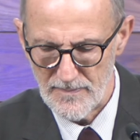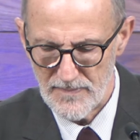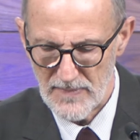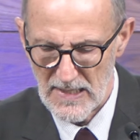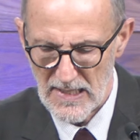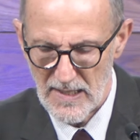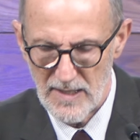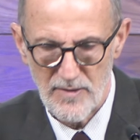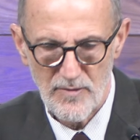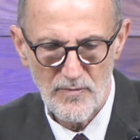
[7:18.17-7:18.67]

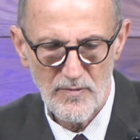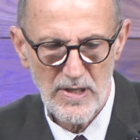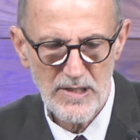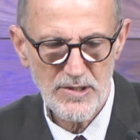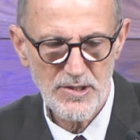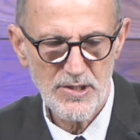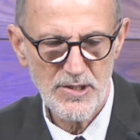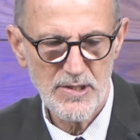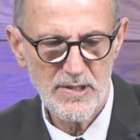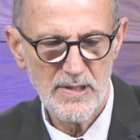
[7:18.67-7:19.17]

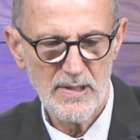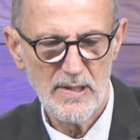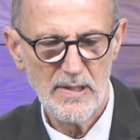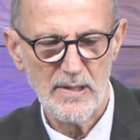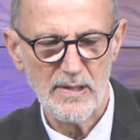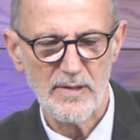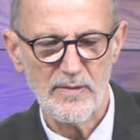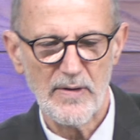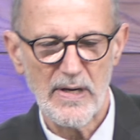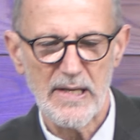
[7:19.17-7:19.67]
Enriched
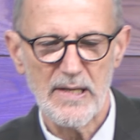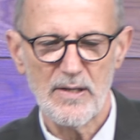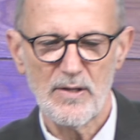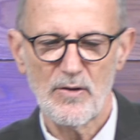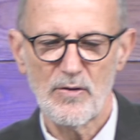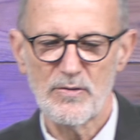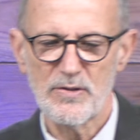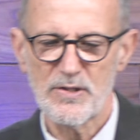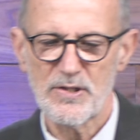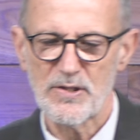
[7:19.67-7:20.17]
grain
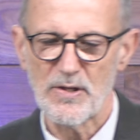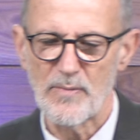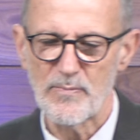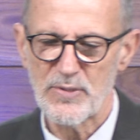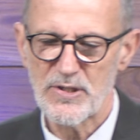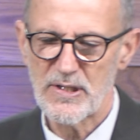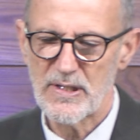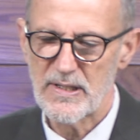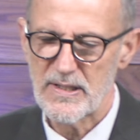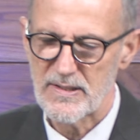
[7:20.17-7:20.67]

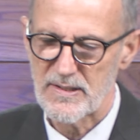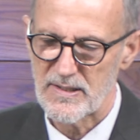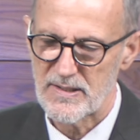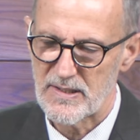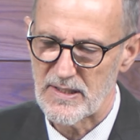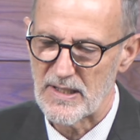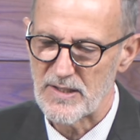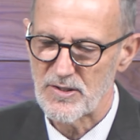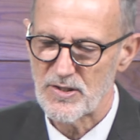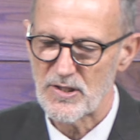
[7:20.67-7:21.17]
consumption is
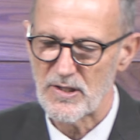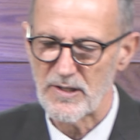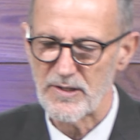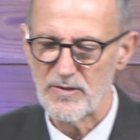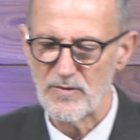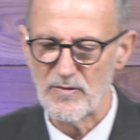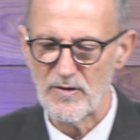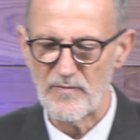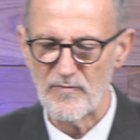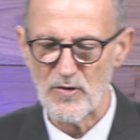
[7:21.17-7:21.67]
essentially
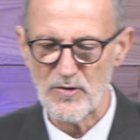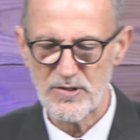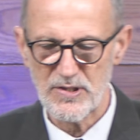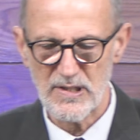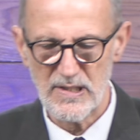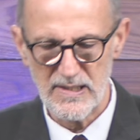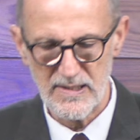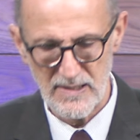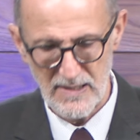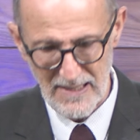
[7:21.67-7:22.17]

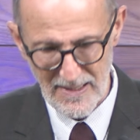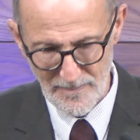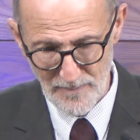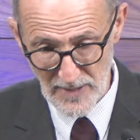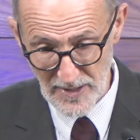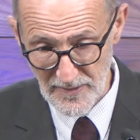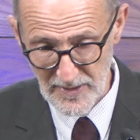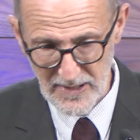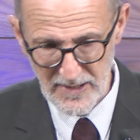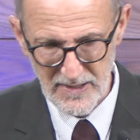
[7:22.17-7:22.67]
universal in
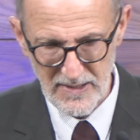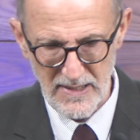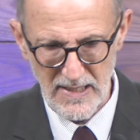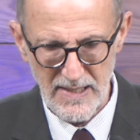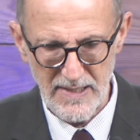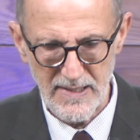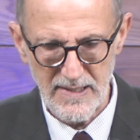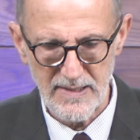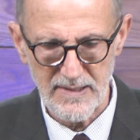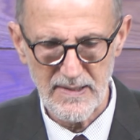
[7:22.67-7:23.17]
American
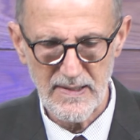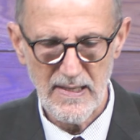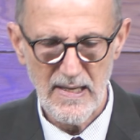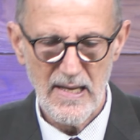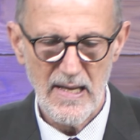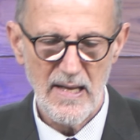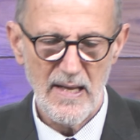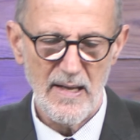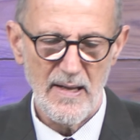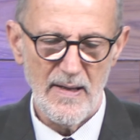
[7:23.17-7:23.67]
diet,
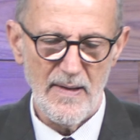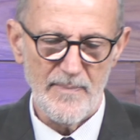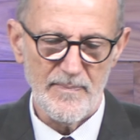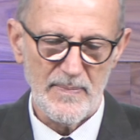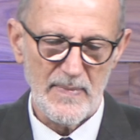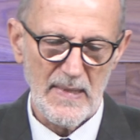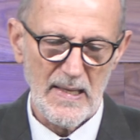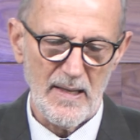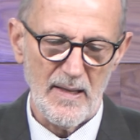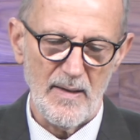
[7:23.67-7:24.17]

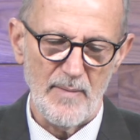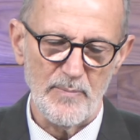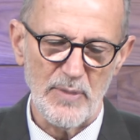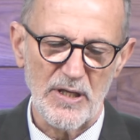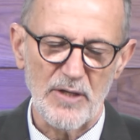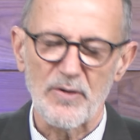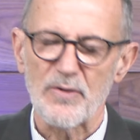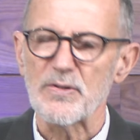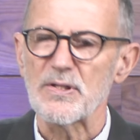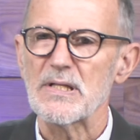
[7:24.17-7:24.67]

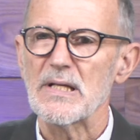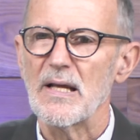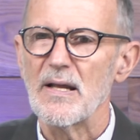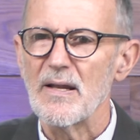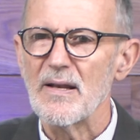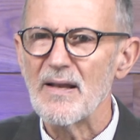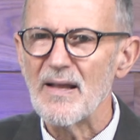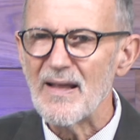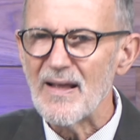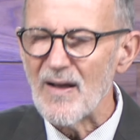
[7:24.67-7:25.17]
because
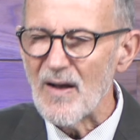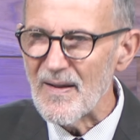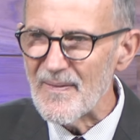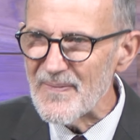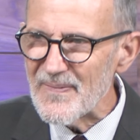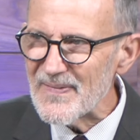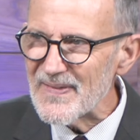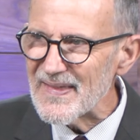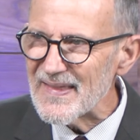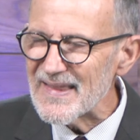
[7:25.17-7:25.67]

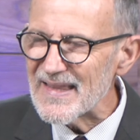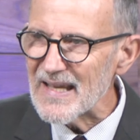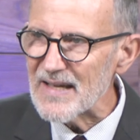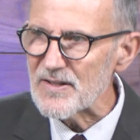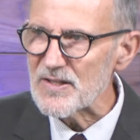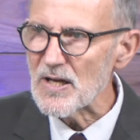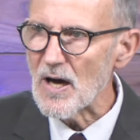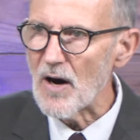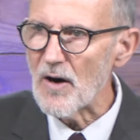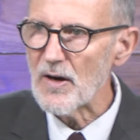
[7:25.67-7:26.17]

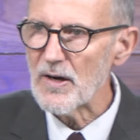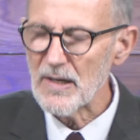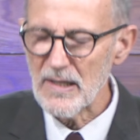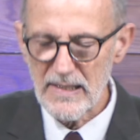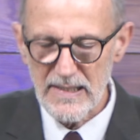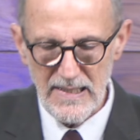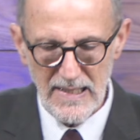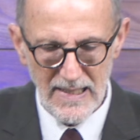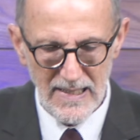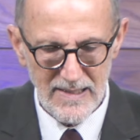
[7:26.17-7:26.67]
there's
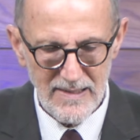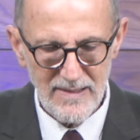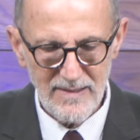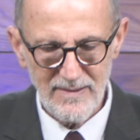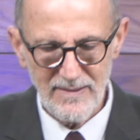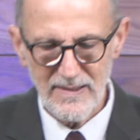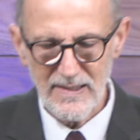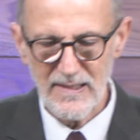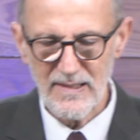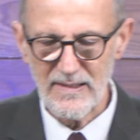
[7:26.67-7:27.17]
hardly
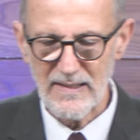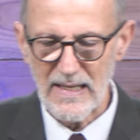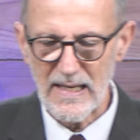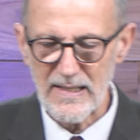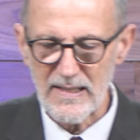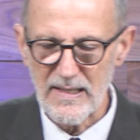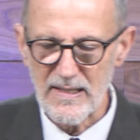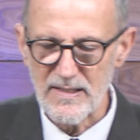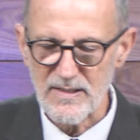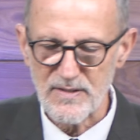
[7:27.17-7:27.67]
anything
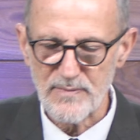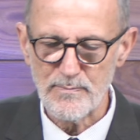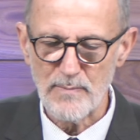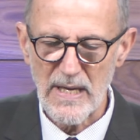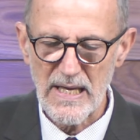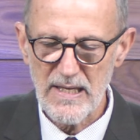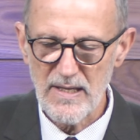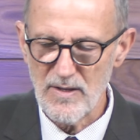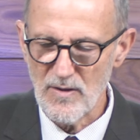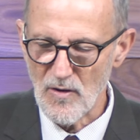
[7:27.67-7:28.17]
that is
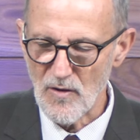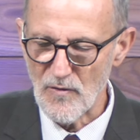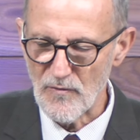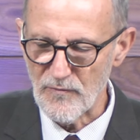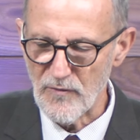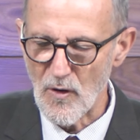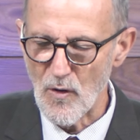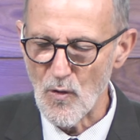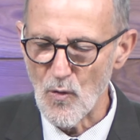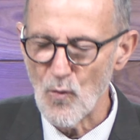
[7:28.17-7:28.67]
made
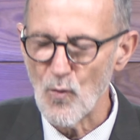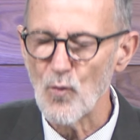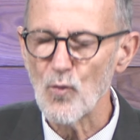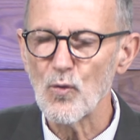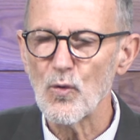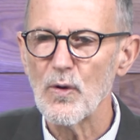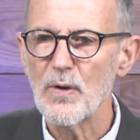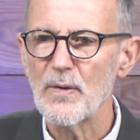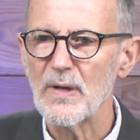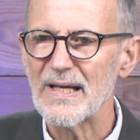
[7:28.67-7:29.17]
of
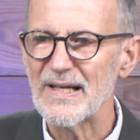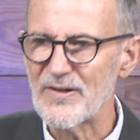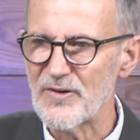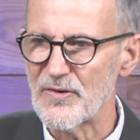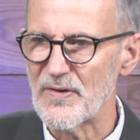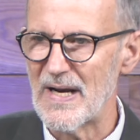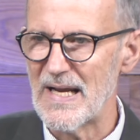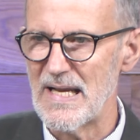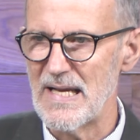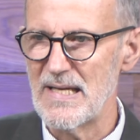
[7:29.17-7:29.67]
whole
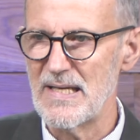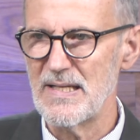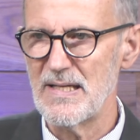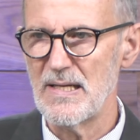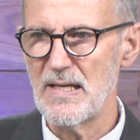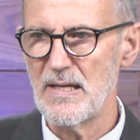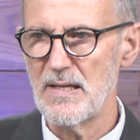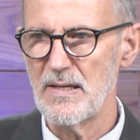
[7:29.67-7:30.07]
grain